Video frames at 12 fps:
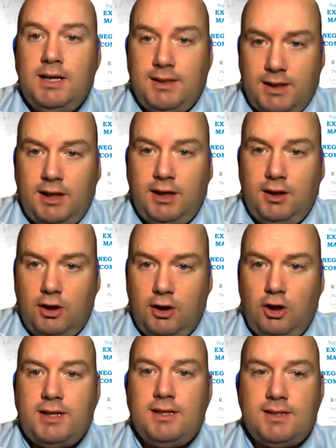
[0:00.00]
See, you're
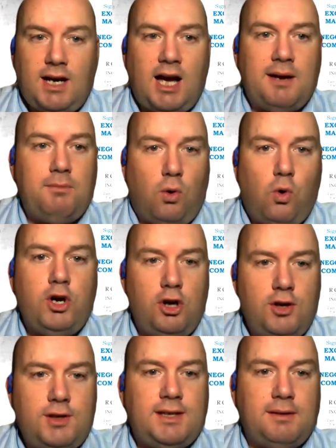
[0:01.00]
losing time or you're
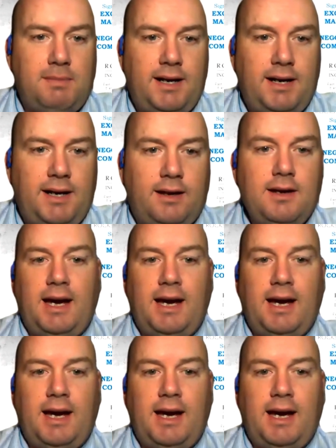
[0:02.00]
losing money.